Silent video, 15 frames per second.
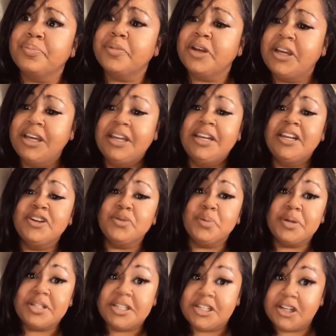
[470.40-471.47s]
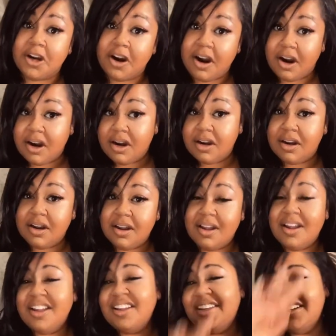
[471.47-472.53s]
goodness within your heart,
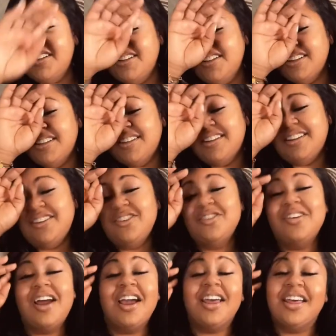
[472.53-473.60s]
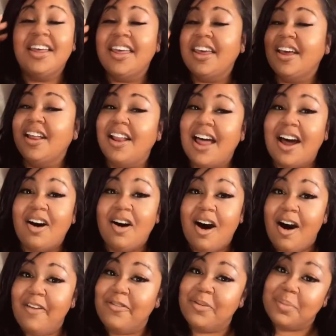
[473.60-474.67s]
because listen, you're not going to get clout
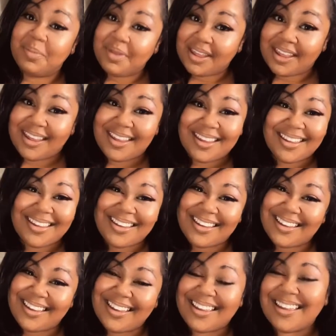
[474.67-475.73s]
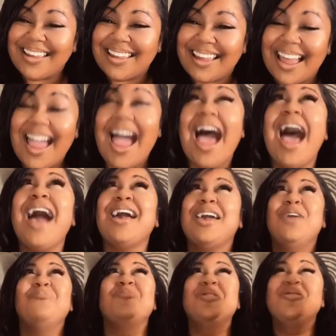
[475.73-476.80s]
off of me. I
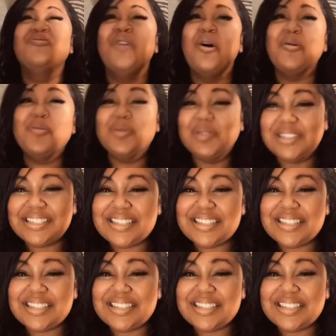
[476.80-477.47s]
can't believe I'm